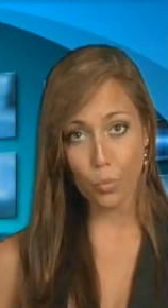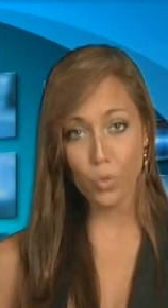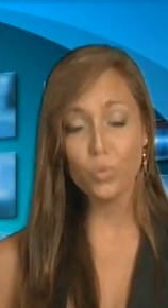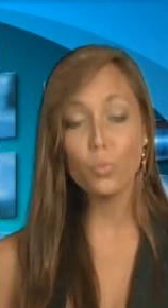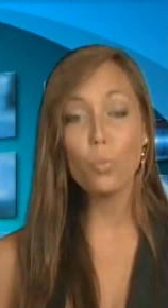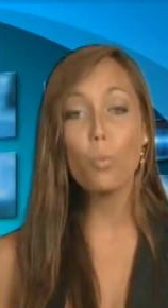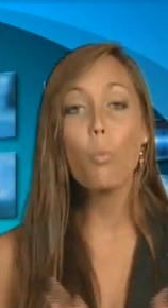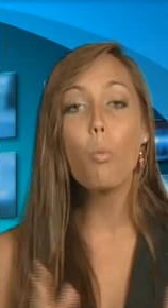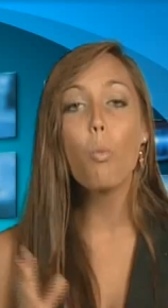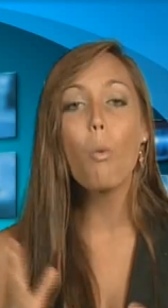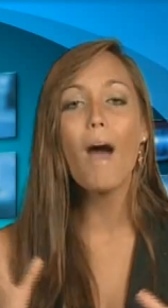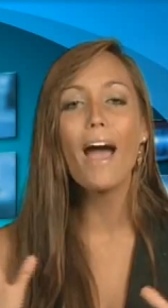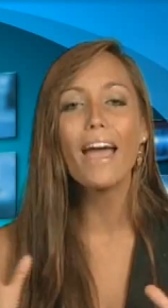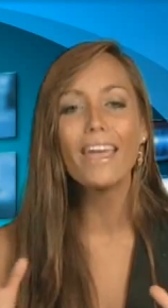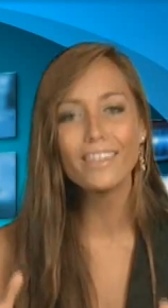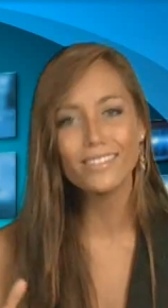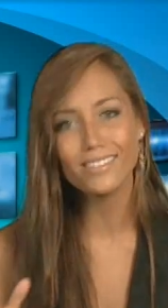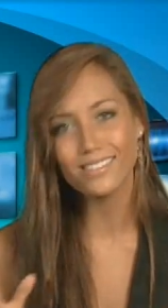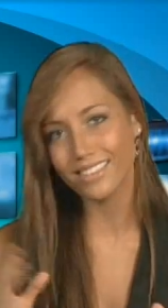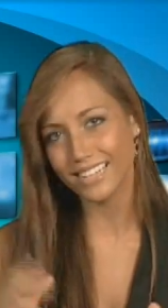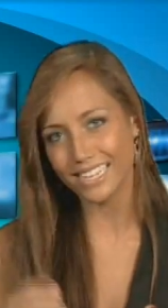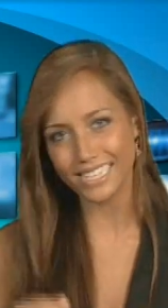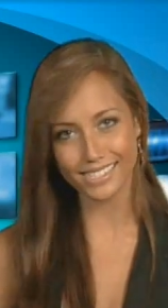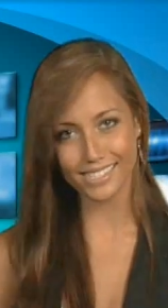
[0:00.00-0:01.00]
with
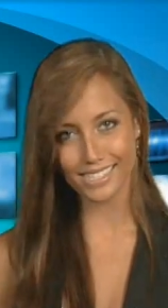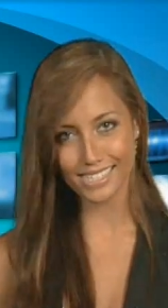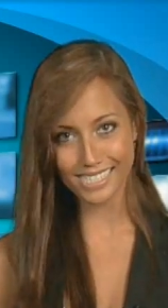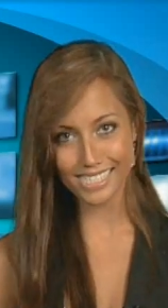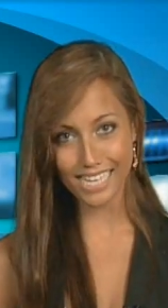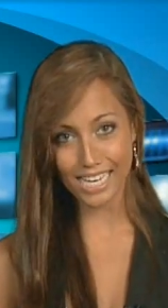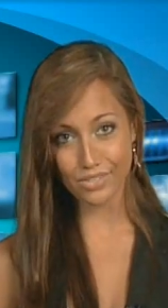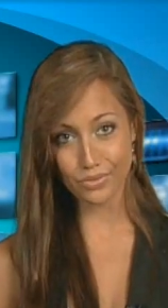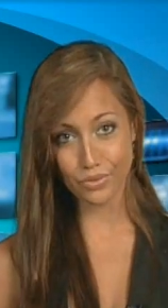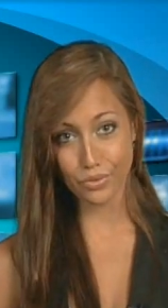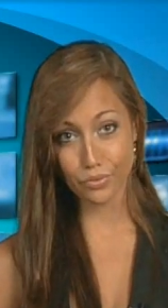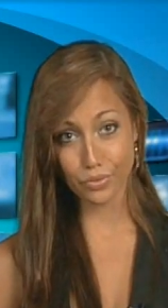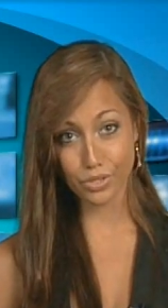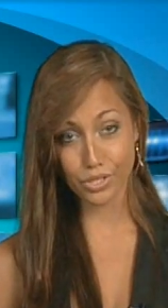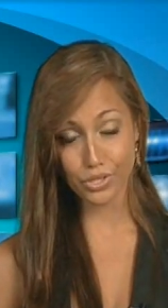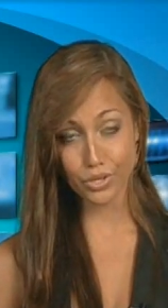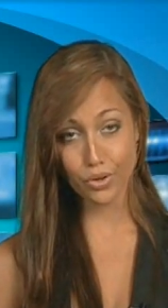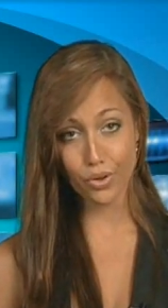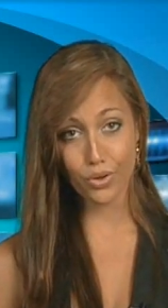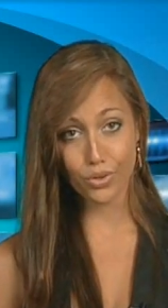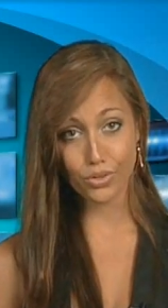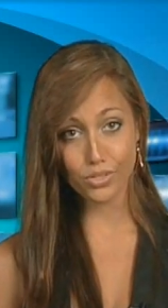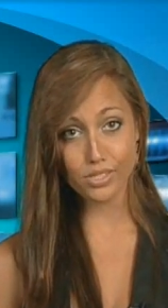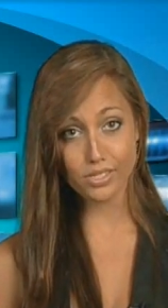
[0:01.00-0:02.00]
wildly successful
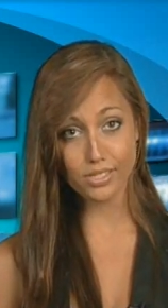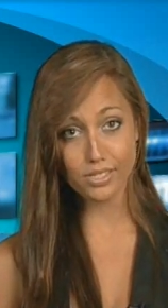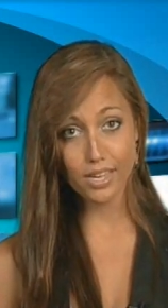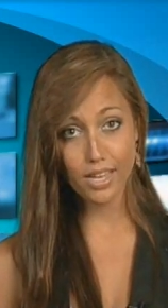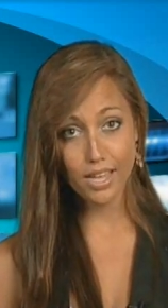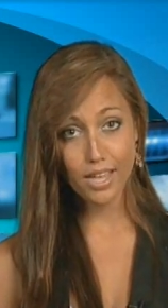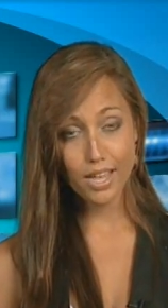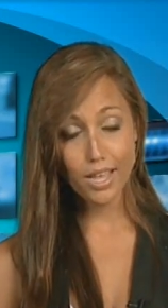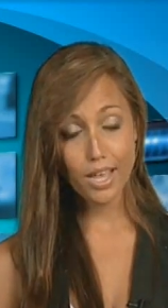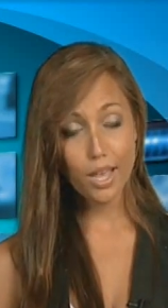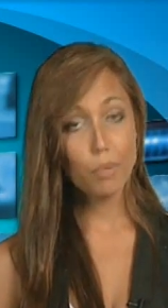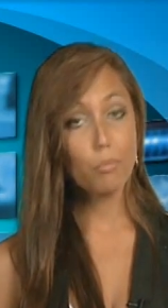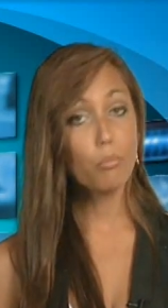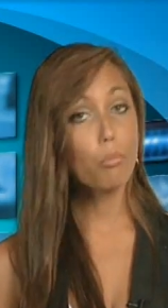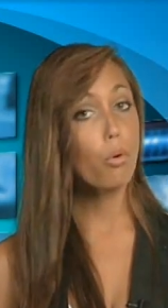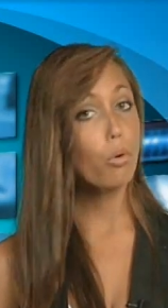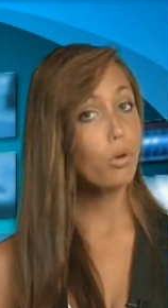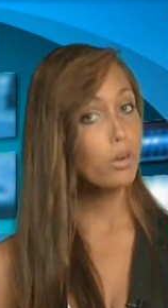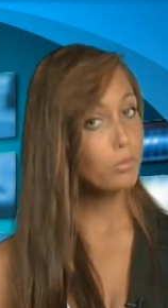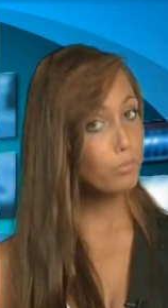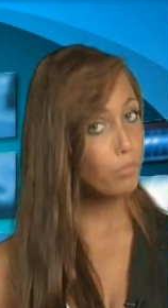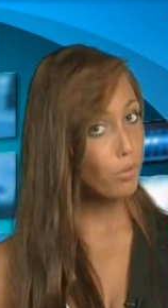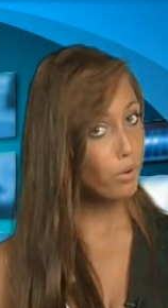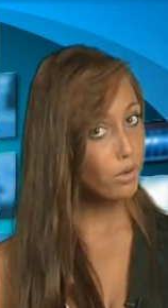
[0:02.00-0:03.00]
results.
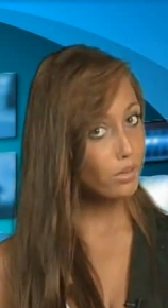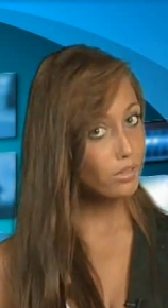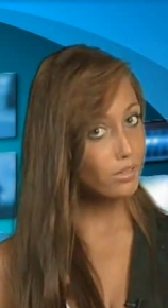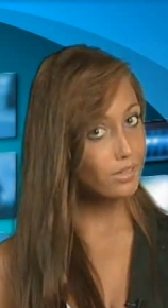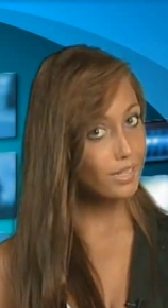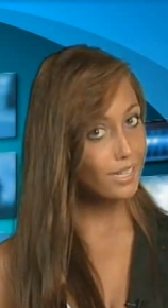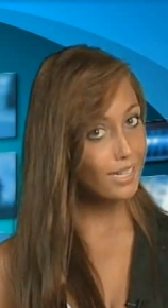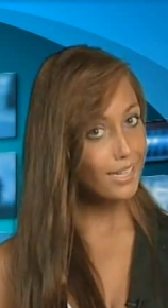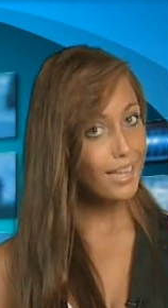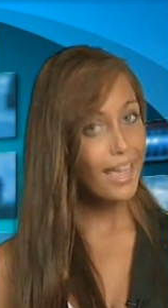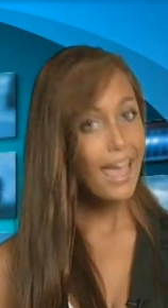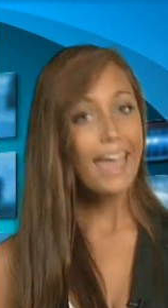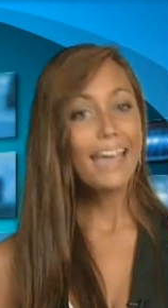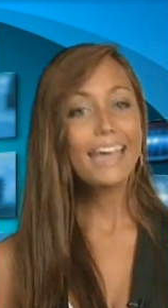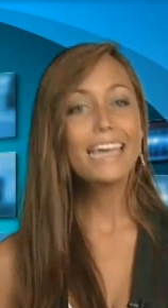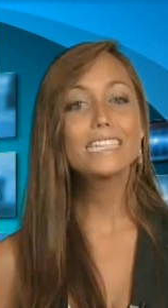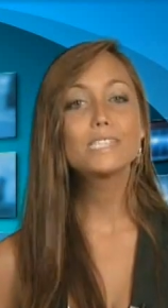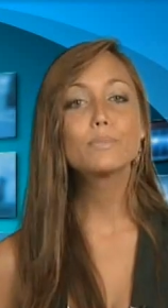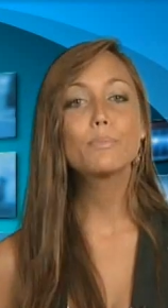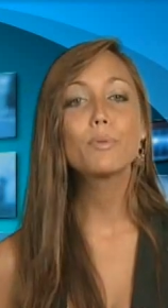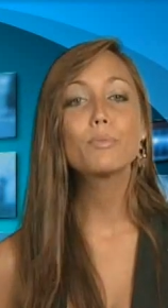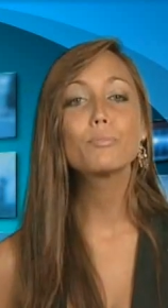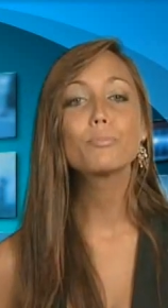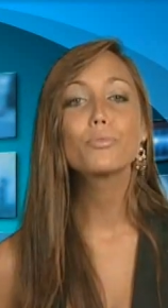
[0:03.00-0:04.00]
More importantly,
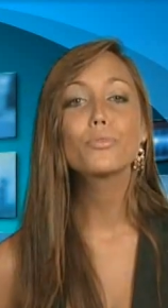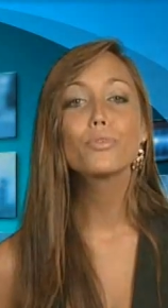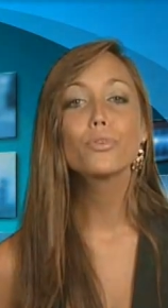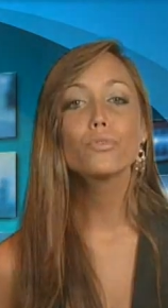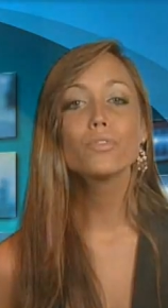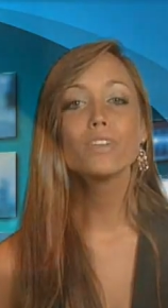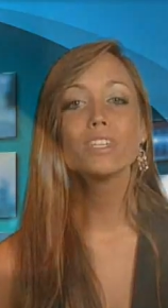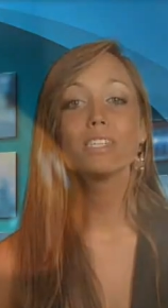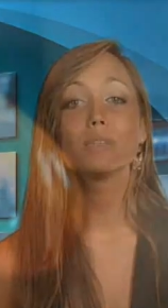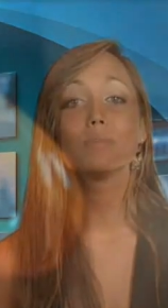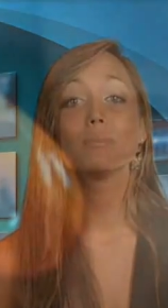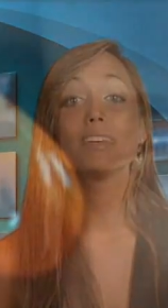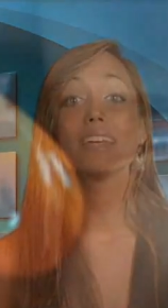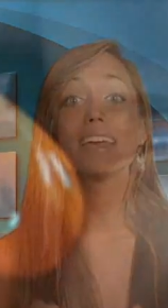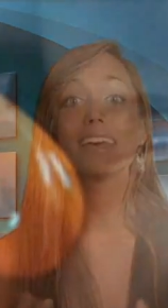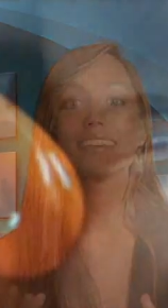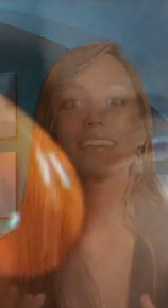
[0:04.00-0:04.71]
it's been proven to be